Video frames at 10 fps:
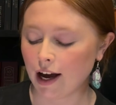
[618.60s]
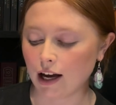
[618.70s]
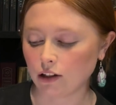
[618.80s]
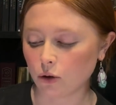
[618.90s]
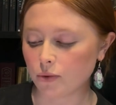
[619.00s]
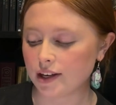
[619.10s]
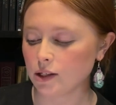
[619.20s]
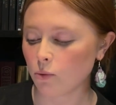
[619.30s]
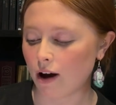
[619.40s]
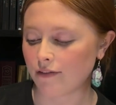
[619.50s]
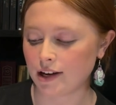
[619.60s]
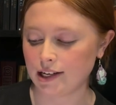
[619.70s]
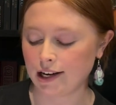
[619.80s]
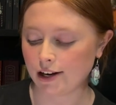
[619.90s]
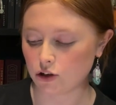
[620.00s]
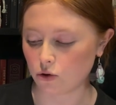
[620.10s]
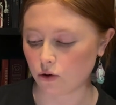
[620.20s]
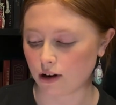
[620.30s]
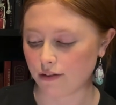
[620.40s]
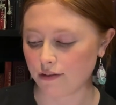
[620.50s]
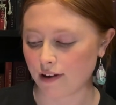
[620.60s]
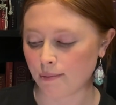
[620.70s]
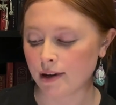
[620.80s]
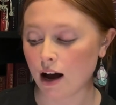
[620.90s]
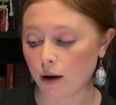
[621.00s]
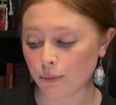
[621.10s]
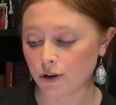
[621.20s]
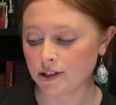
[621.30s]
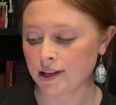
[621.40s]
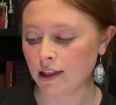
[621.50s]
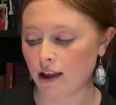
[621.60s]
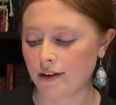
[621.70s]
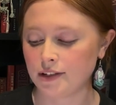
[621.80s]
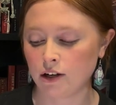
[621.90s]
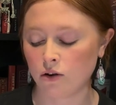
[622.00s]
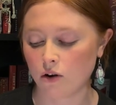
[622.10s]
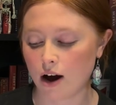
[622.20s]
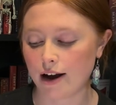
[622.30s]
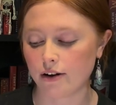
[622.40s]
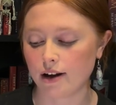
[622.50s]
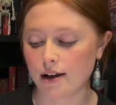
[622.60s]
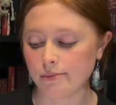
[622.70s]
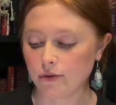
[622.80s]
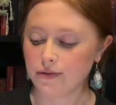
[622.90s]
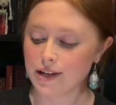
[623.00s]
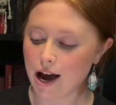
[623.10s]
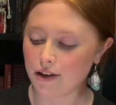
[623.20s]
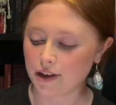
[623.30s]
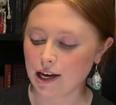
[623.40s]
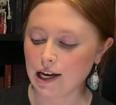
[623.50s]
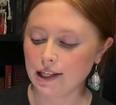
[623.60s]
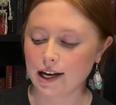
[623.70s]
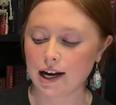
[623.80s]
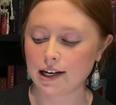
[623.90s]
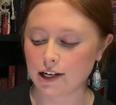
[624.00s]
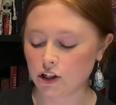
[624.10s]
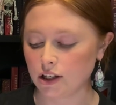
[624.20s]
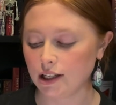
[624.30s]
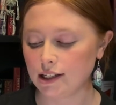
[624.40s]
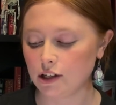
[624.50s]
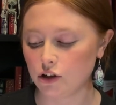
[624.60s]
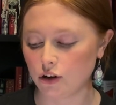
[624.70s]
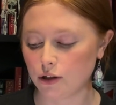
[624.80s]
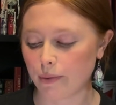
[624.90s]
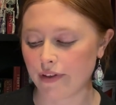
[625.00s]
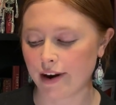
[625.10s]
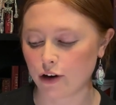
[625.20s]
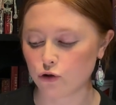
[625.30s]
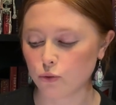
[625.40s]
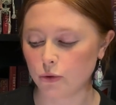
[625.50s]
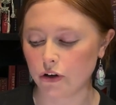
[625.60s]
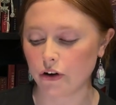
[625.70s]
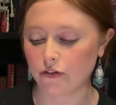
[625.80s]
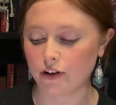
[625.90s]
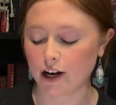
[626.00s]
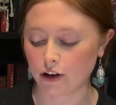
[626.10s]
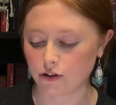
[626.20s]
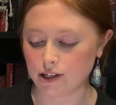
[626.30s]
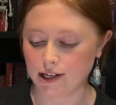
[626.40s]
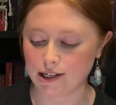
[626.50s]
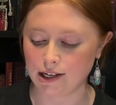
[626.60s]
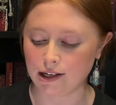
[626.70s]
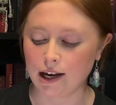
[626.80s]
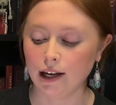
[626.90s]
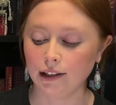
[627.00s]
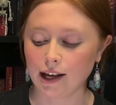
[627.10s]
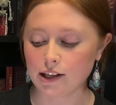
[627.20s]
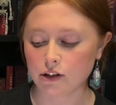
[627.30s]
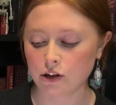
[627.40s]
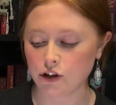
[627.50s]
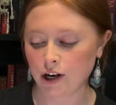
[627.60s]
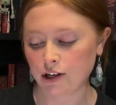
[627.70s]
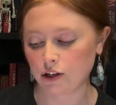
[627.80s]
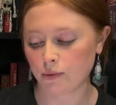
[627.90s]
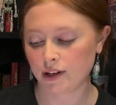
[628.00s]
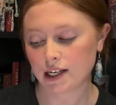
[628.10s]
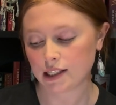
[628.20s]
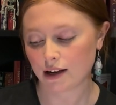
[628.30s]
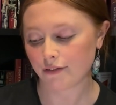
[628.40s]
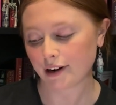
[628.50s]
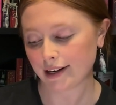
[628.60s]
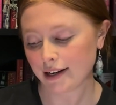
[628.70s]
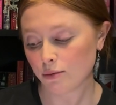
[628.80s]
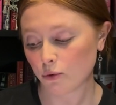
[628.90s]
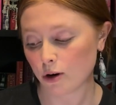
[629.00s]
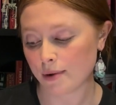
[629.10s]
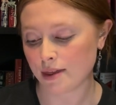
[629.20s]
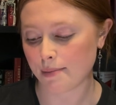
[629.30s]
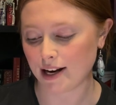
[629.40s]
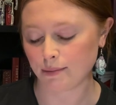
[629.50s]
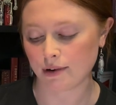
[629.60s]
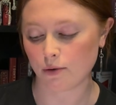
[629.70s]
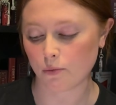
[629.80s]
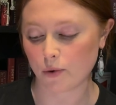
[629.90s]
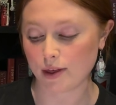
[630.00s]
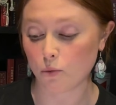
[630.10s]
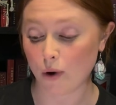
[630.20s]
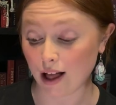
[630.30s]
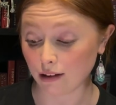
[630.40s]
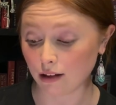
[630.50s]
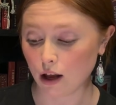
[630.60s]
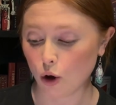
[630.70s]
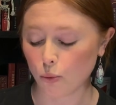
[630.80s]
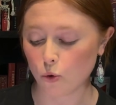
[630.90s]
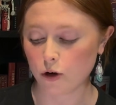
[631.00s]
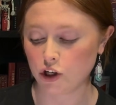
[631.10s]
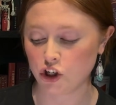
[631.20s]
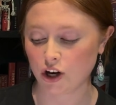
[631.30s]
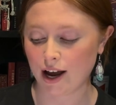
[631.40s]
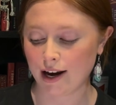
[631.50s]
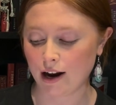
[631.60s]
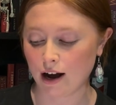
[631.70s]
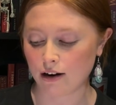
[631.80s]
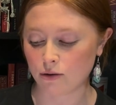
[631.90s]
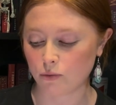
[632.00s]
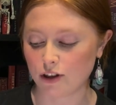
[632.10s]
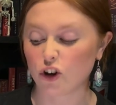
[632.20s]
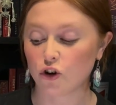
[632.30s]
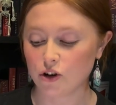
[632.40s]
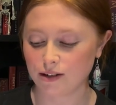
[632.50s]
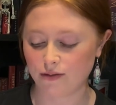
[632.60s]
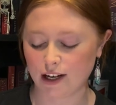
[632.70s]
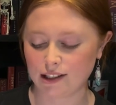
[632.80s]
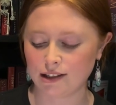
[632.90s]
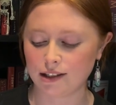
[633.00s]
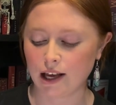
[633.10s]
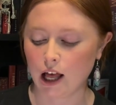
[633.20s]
Along with his wife and teenage daughter, the family uproots their lives in Ohio and moves south. They are initially seduced by the natural beauty of the country setting. That soon changes when they discover a hidden room in the basement with a well, boarded shut and hardened with crucifixes.